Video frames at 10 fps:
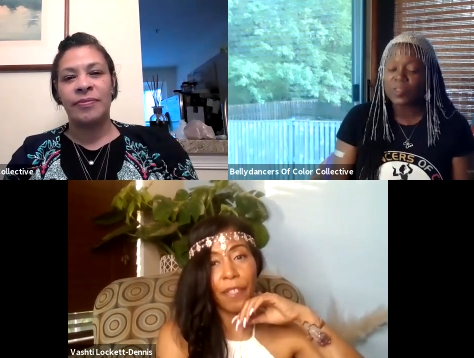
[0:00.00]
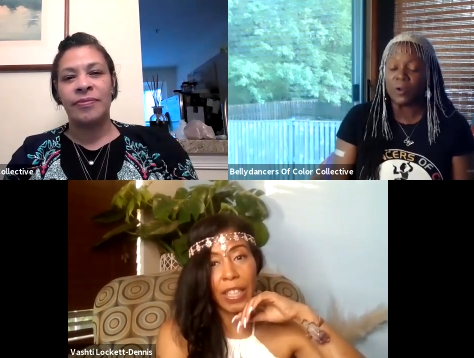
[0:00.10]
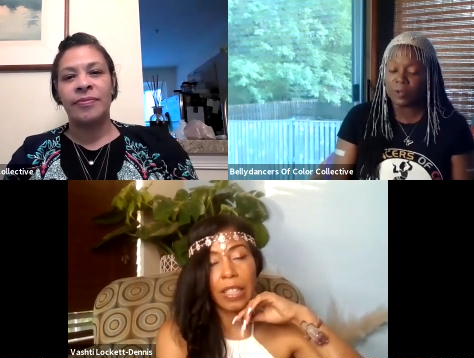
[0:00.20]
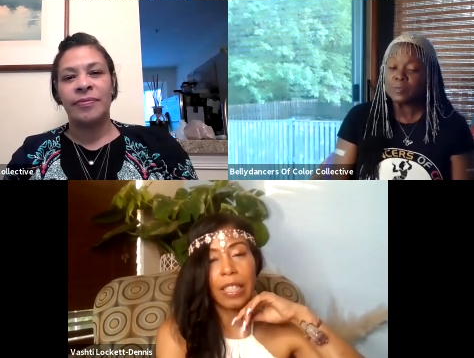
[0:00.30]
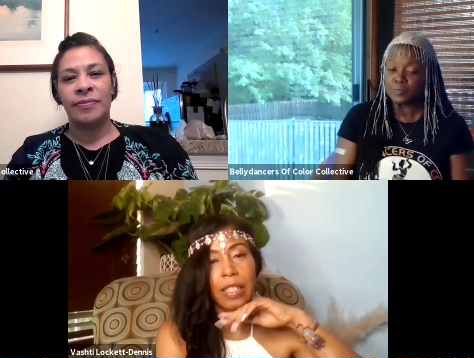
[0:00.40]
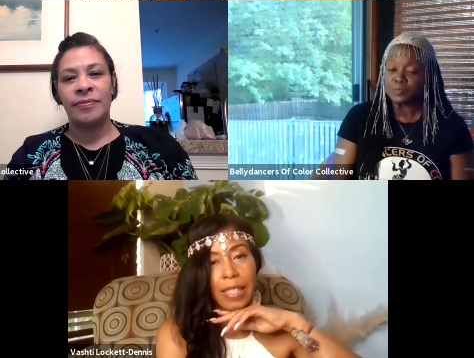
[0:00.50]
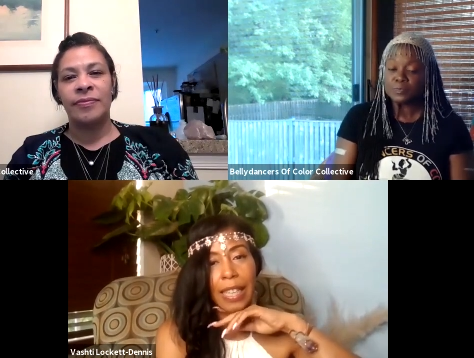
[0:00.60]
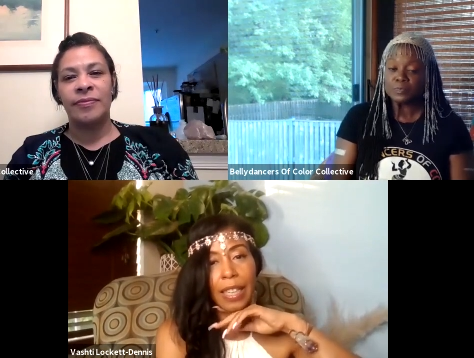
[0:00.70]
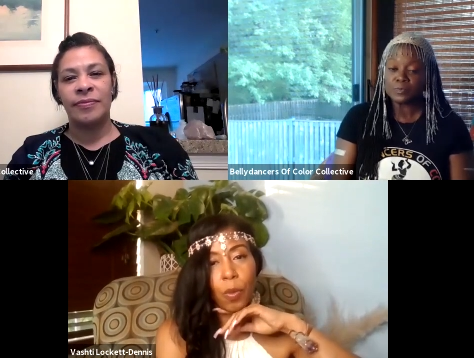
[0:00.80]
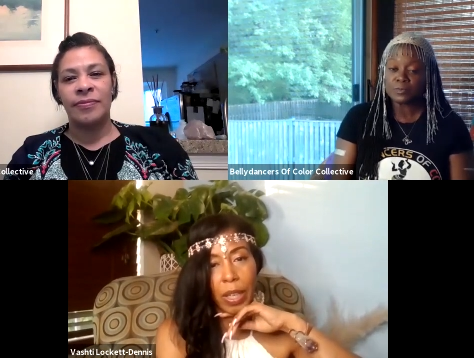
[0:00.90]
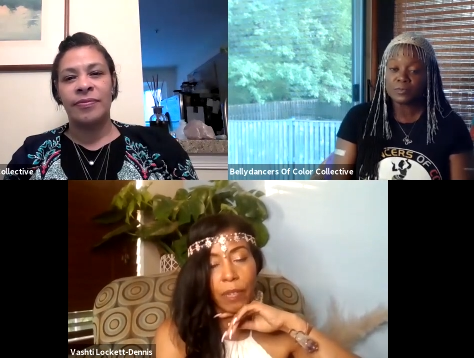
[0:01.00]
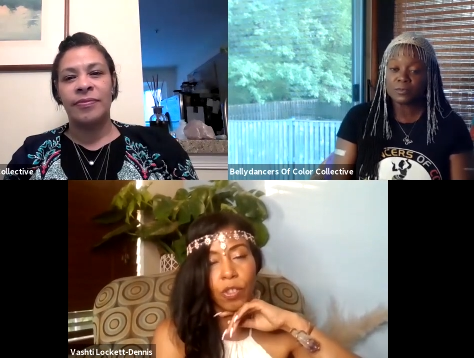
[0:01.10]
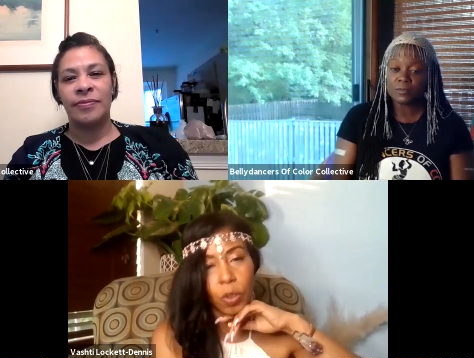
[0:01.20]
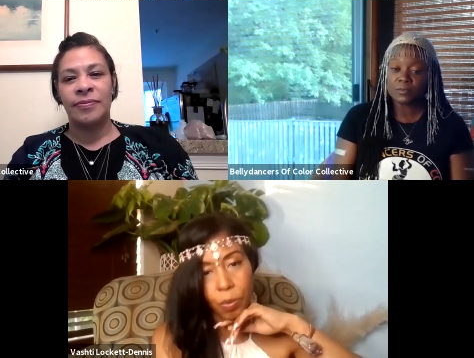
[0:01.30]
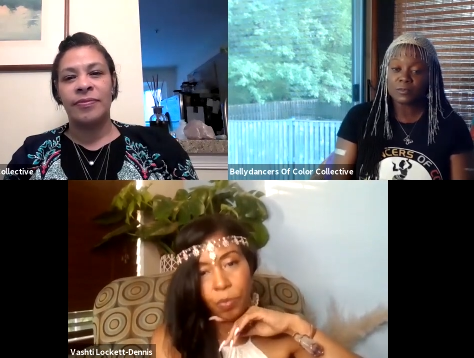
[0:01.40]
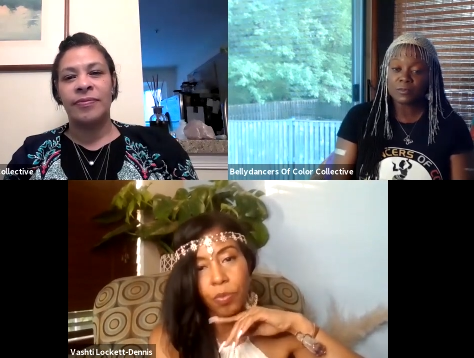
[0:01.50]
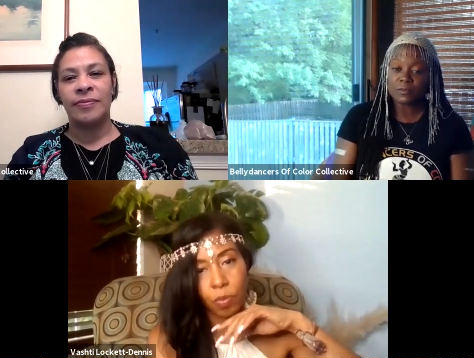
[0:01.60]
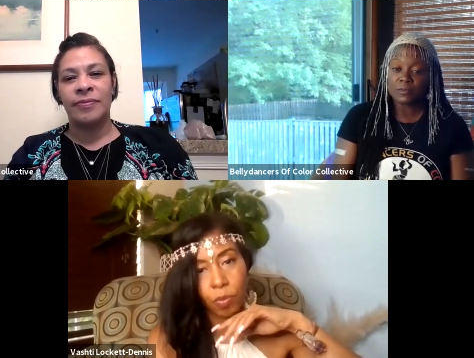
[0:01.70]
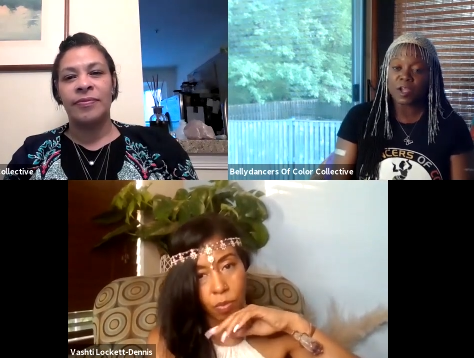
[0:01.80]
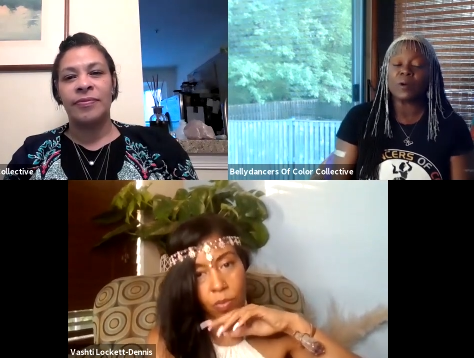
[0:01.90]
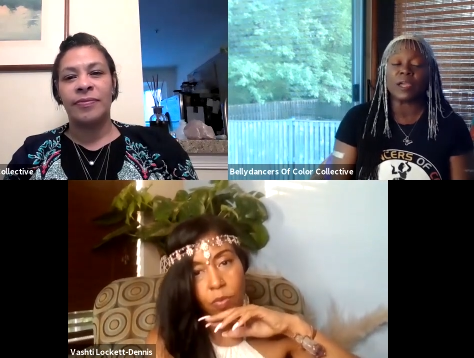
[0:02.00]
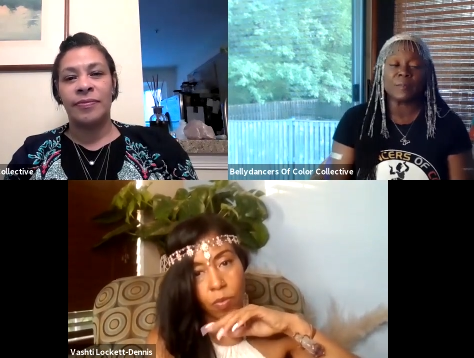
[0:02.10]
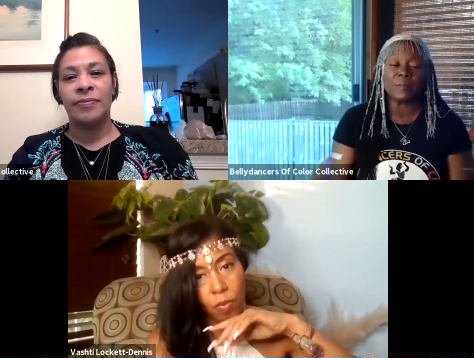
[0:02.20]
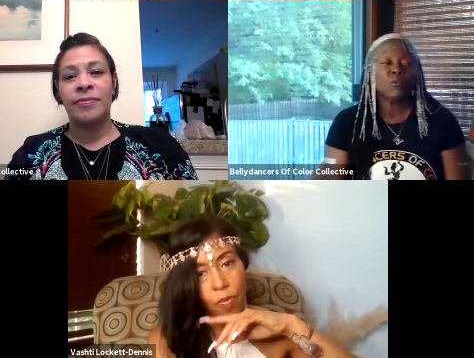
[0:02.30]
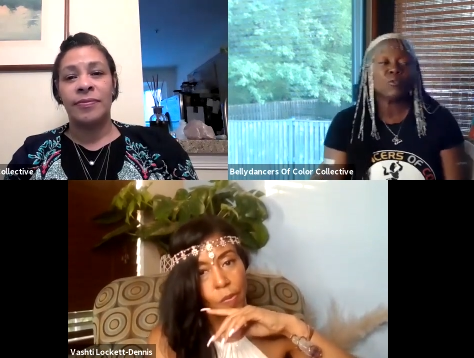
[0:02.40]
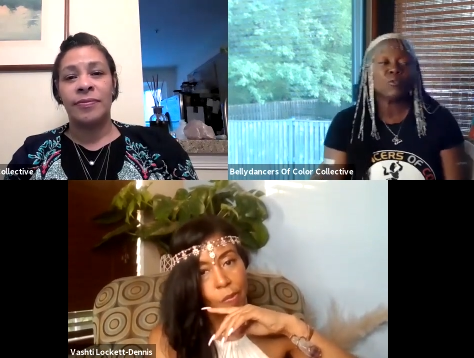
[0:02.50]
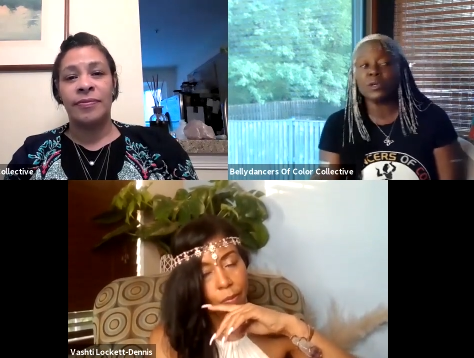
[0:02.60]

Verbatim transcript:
Speaker 1: definitely the second week of June.
Speaker 2: Okay. Well,